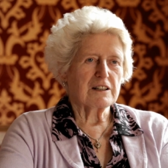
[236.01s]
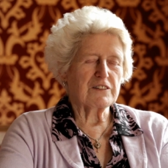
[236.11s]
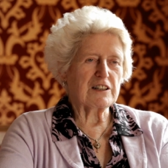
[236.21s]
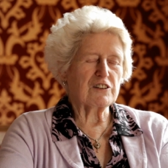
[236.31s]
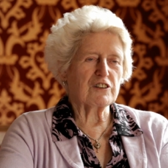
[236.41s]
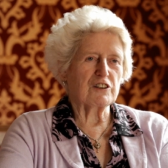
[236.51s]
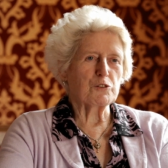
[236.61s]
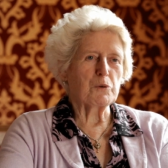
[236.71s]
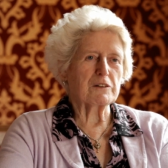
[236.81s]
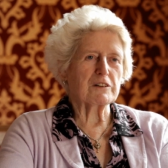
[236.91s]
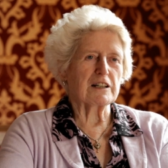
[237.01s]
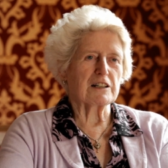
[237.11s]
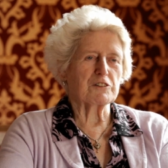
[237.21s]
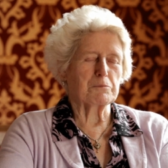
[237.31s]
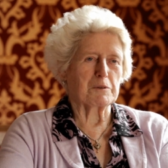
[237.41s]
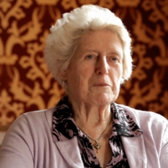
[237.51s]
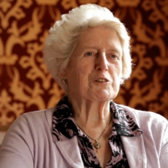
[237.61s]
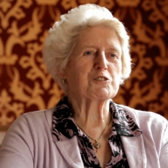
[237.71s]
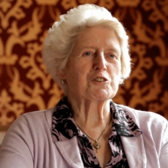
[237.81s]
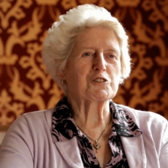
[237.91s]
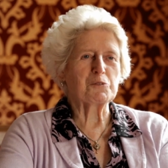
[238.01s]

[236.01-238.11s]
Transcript: And then he said, you won't get promotion,